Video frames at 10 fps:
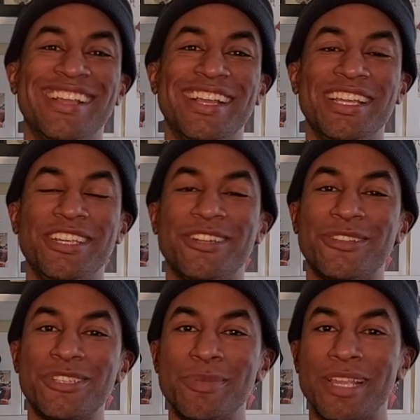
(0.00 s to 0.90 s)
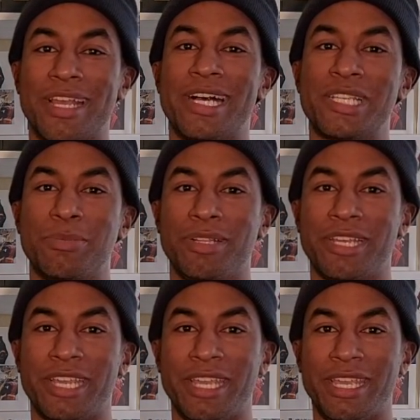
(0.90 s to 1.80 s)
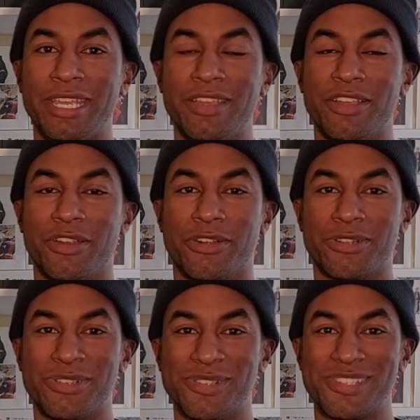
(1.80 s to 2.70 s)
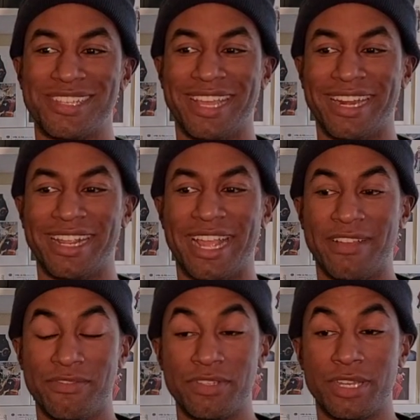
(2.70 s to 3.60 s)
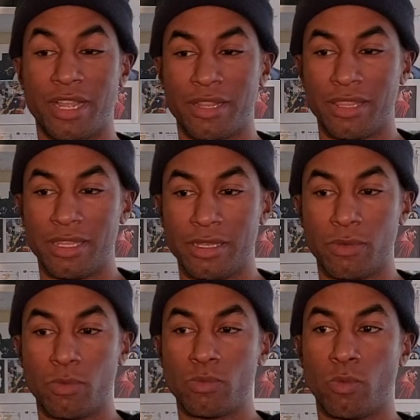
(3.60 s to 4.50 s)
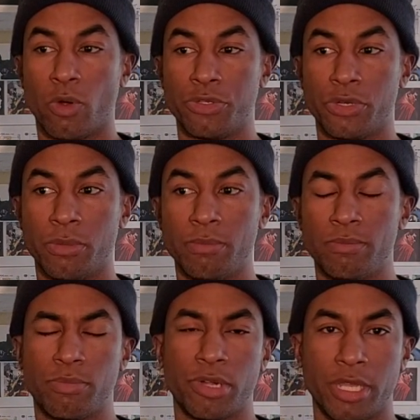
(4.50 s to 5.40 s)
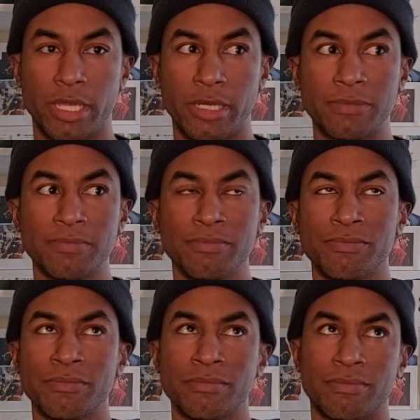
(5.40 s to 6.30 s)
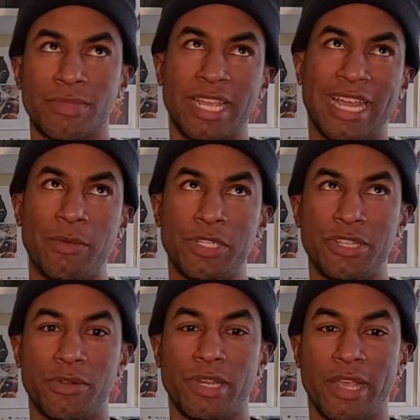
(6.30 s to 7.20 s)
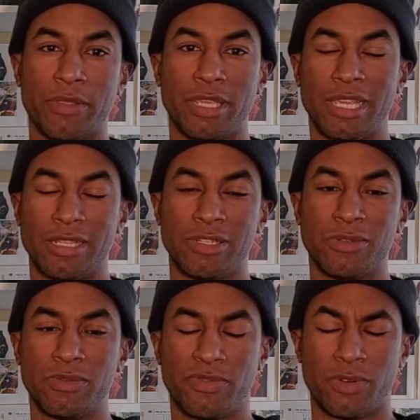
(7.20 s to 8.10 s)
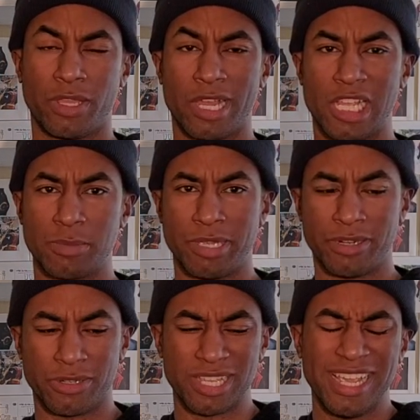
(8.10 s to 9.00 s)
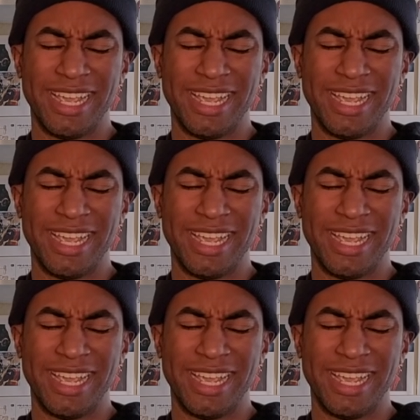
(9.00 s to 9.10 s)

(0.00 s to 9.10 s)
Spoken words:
There's been cosplay girls that have done the wardrobe pretty good. I would tone down the yellow for the cosplay girls.